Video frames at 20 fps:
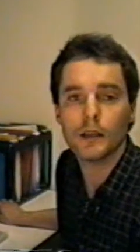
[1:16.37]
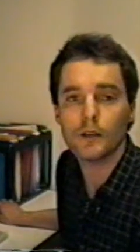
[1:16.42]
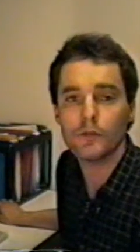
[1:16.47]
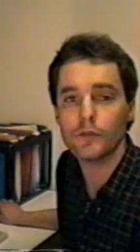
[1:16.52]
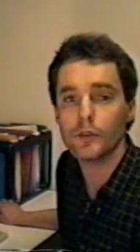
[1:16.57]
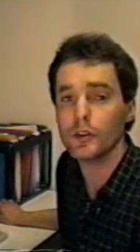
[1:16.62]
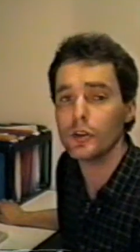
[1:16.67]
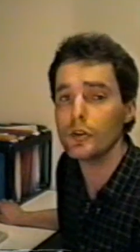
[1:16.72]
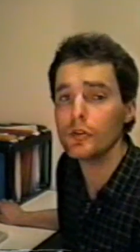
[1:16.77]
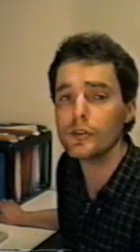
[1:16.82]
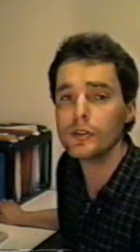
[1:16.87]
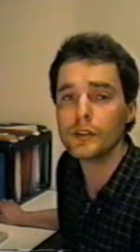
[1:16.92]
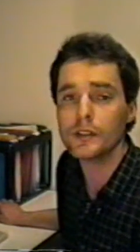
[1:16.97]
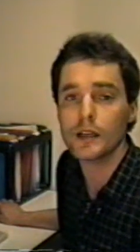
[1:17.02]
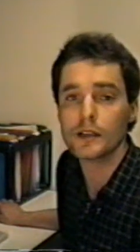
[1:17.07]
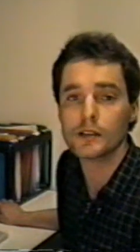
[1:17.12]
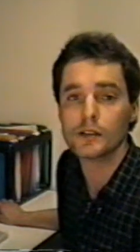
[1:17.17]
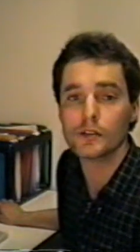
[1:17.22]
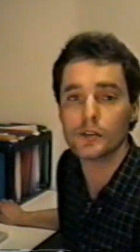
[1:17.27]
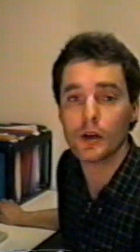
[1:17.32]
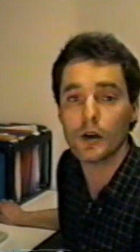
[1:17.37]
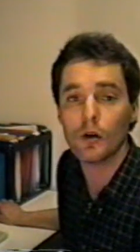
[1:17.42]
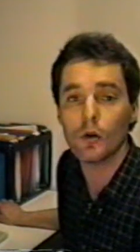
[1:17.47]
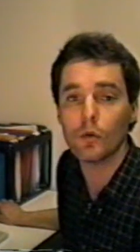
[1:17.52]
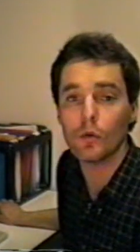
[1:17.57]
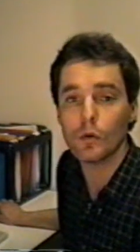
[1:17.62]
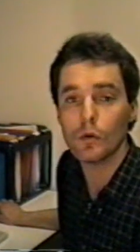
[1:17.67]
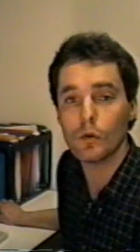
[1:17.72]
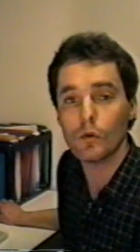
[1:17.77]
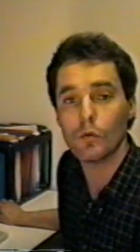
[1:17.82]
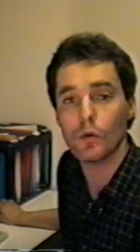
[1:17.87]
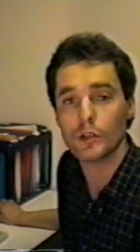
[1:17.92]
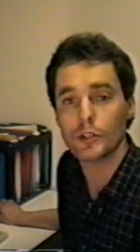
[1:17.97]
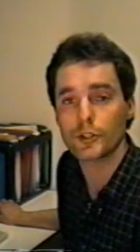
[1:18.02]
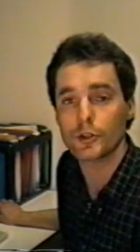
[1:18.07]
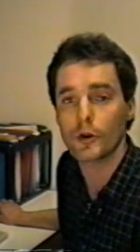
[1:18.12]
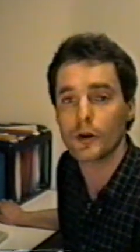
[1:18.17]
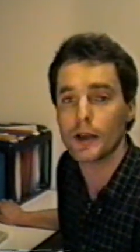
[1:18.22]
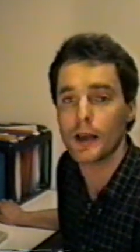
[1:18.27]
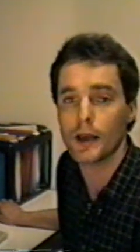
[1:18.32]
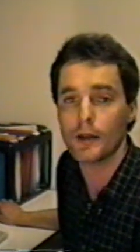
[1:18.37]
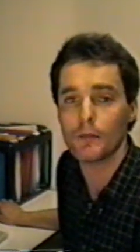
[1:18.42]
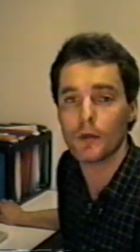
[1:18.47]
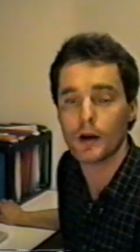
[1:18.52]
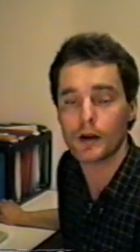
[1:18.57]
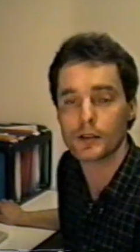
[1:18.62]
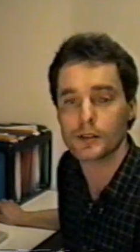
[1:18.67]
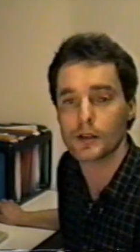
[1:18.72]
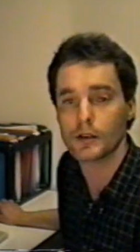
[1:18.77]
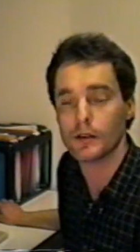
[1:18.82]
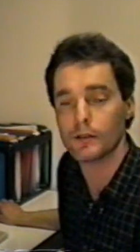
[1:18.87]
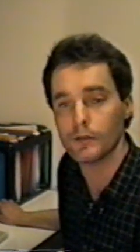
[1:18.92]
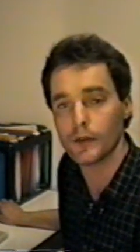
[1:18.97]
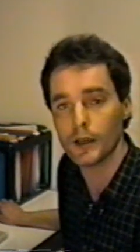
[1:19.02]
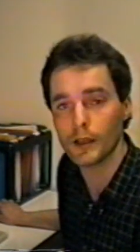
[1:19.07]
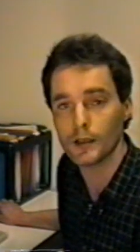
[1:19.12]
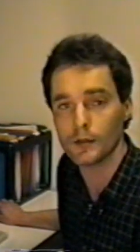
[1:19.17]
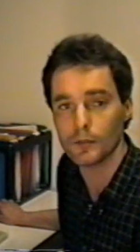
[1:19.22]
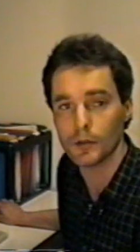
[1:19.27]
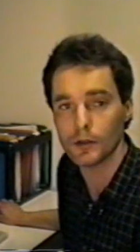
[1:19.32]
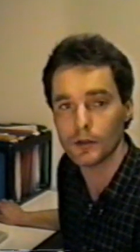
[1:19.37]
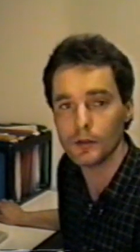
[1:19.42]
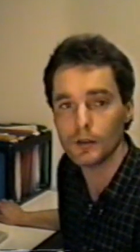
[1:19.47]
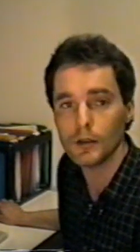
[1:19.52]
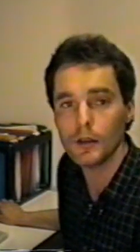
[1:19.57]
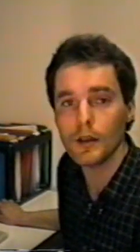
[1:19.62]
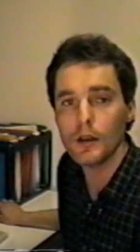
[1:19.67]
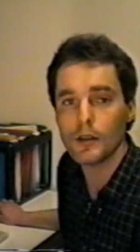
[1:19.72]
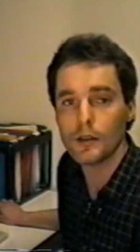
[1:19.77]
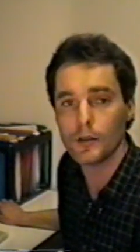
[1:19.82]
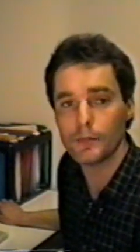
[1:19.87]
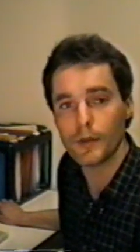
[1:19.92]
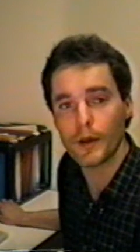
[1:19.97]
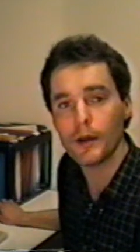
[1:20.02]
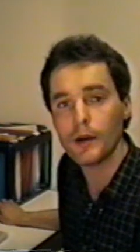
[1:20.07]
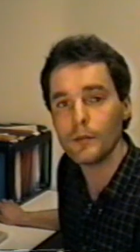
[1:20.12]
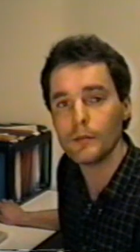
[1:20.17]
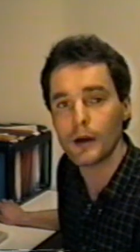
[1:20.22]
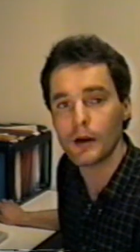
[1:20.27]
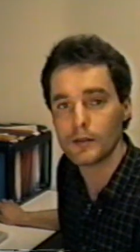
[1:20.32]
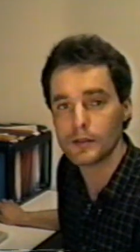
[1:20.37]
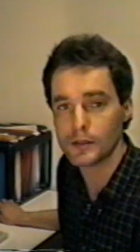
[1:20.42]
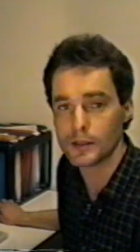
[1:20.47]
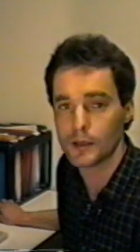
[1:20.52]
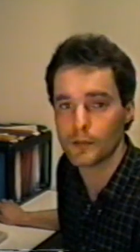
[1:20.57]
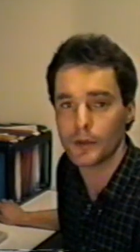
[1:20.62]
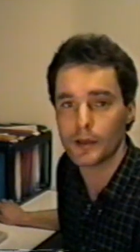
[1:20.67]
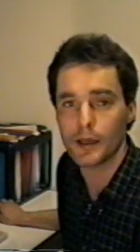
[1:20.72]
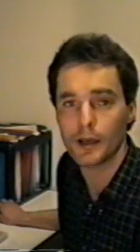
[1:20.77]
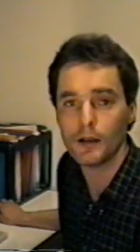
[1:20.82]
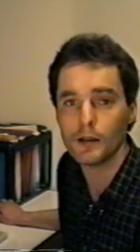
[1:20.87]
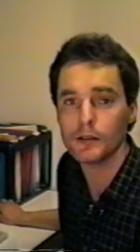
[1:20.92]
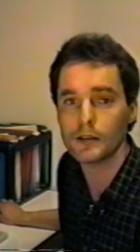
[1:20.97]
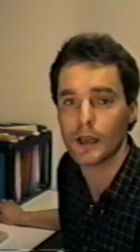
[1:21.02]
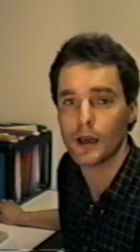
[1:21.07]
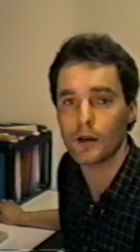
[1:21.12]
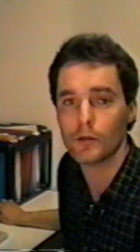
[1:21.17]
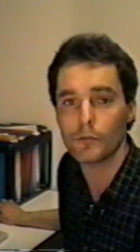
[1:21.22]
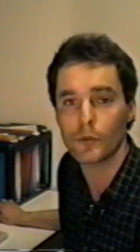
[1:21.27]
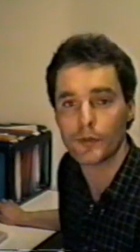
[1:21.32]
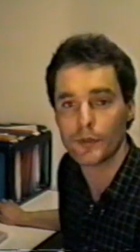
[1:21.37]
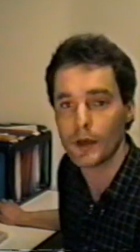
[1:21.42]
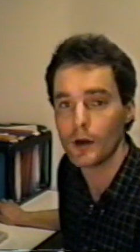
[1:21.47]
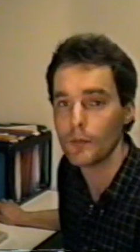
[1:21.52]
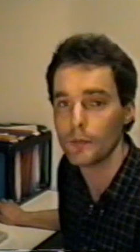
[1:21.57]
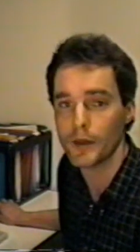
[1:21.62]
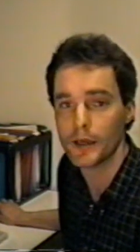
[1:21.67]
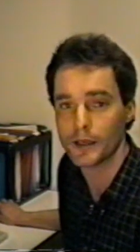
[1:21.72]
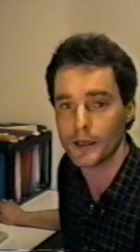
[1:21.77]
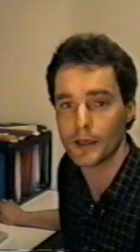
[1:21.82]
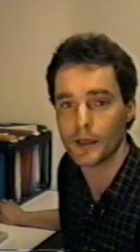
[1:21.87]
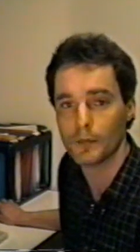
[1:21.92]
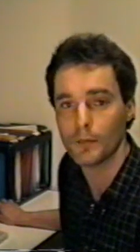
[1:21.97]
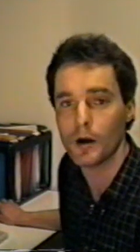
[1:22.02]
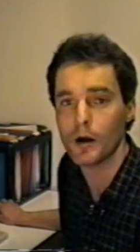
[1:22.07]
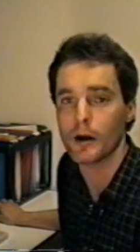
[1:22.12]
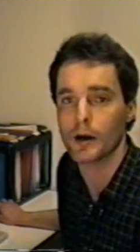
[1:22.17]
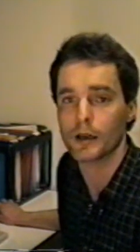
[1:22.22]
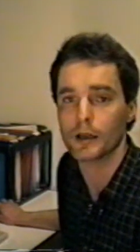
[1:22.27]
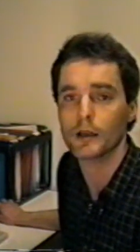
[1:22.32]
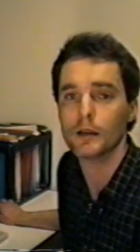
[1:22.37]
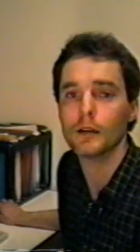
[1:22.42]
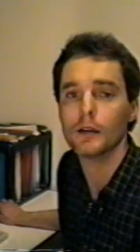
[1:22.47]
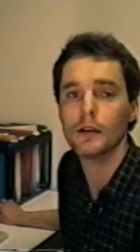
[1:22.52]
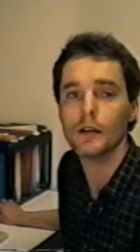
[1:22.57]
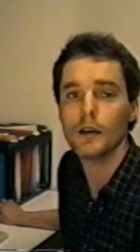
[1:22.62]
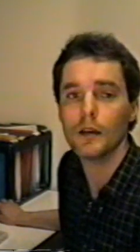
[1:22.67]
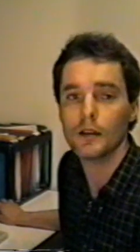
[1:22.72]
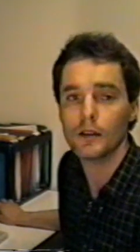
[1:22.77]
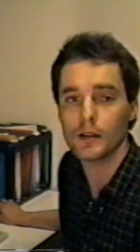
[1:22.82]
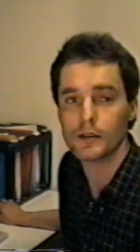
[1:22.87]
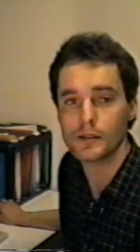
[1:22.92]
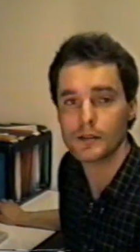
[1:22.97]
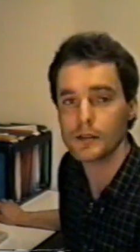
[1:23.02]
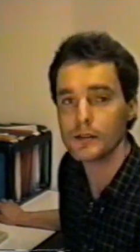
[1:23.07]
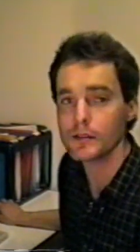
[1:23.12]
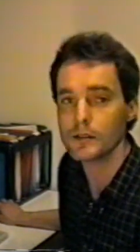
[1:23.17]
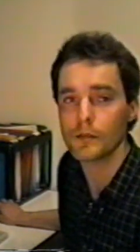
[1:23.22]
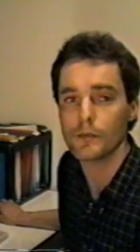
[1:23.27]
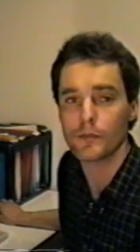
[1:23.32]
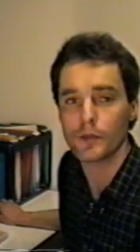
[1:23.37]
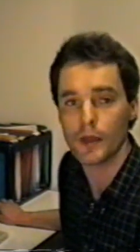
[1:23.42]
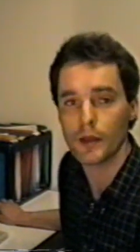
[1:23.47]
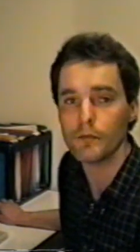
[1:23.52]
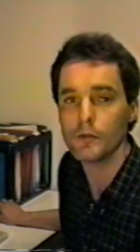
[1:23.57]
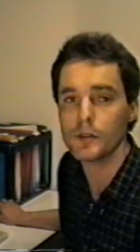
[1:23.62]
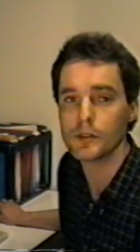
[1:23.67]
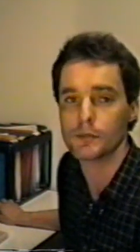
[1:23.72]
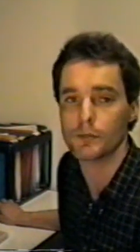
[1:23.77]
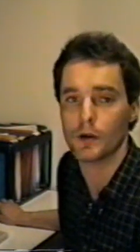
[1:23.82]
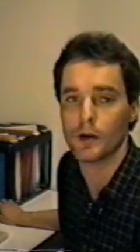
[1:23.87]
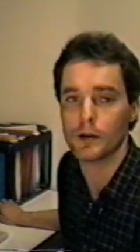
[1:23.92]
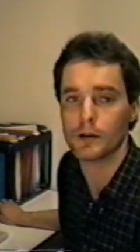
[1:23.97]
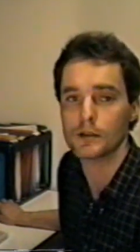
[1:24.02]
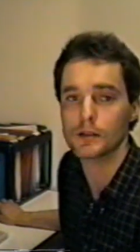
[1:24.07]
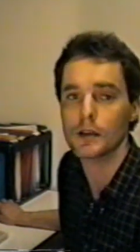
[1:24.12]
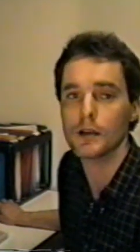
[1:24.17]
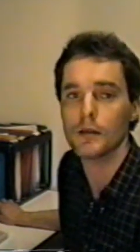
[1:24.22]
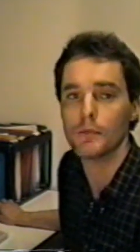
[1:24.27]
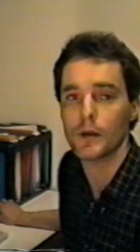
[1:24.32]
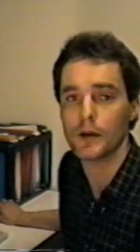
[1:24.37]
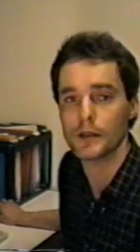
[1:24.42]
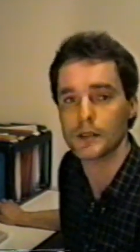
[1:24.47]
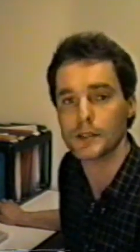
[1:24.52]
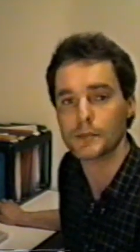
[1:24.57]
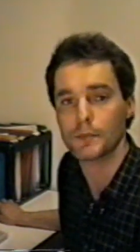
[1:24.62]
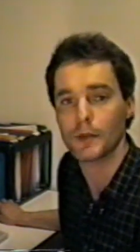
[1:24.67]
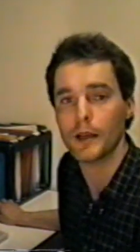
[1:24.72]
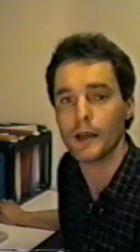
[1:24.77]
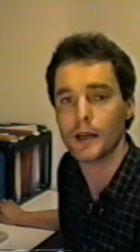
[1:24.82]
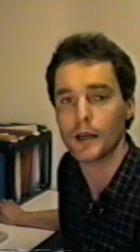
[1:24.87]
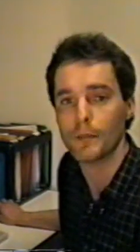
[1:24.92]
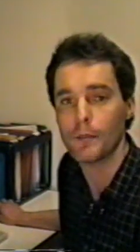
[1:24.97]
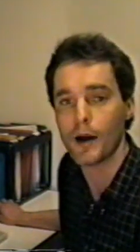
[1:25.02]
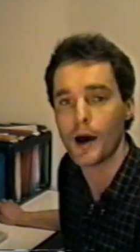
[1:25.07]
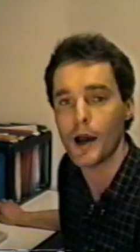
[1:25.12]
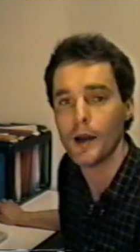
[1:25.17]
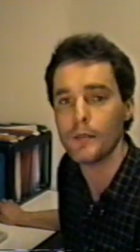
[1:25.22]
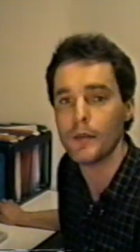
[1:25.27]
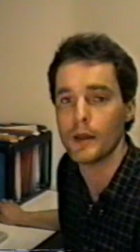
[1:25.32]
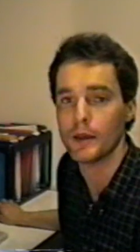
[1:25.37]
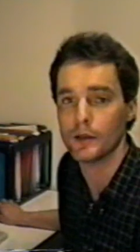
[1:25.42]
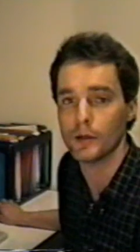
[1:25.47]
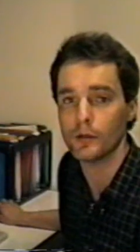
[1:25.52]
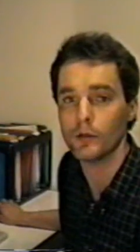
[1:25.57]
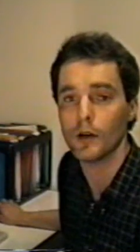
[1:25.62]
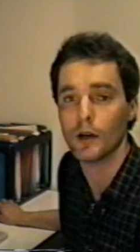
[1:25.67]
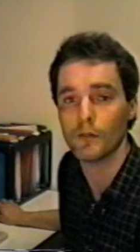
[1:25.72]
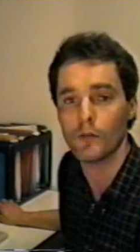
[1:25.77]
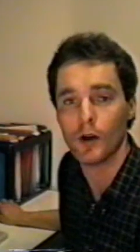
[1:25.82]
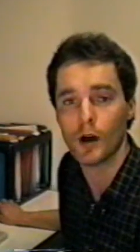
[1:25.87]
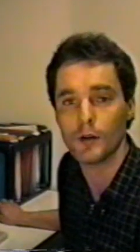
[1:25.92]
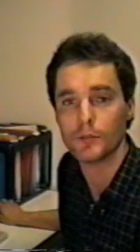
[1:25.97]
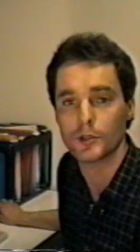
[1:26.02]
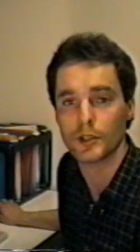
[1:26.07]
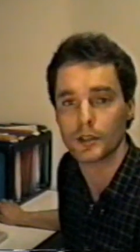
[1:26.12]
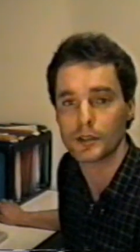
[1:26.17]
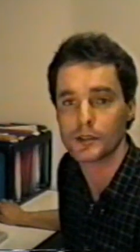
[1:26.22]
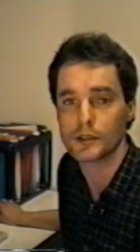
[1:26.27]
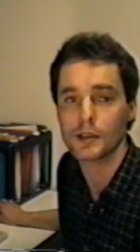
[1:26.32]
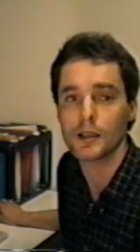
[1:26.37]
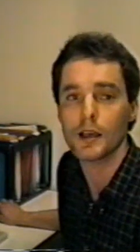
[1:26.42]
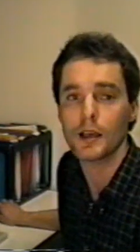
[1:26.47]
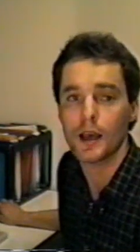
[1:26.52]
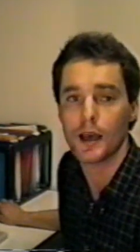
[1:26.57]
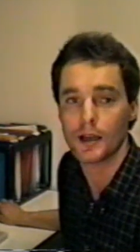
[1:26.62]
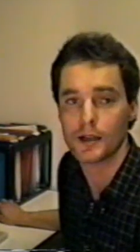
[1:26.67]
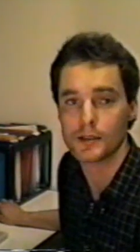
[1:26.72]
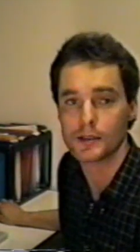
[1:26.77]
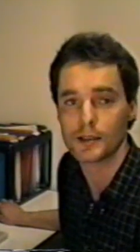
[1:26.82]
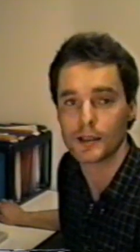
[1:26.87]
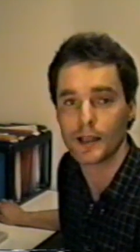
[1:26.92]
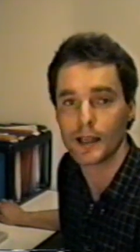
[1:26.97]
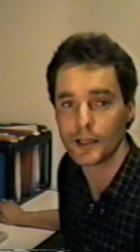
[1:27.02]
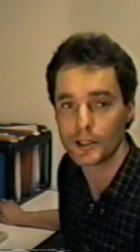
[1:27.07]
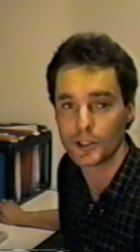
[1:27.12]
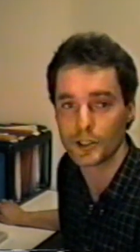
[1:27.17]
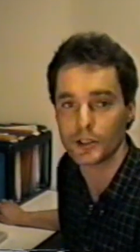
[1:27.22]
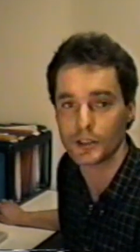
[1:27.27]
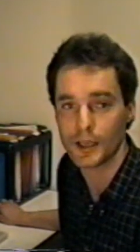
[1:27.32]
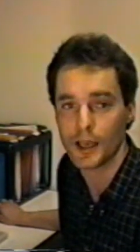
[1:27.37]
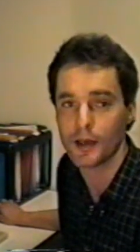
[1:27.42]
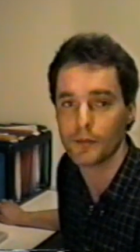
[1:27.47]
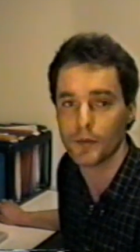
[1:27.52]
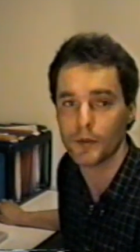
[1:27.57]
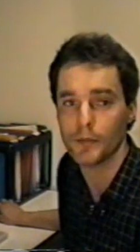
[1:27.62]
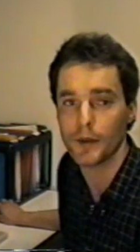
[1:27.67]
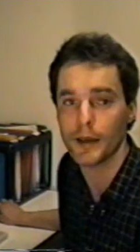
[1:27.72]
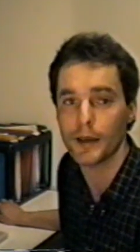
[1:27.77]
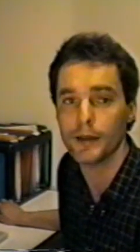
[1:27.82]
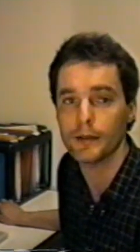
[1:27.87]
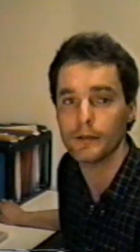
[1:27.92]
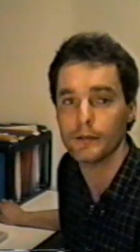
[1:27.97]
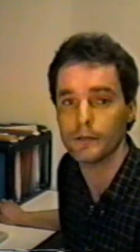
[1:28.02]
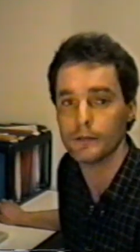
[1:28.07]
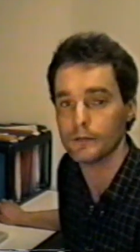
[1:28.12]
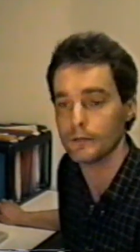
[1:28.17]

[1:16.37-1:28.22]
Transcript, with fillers: If the user doesn't know what shorthand marks are available, the pen or mouse can be held down without making a mark. The system then responds by displaying a pie menu of objects, and a selection can be made.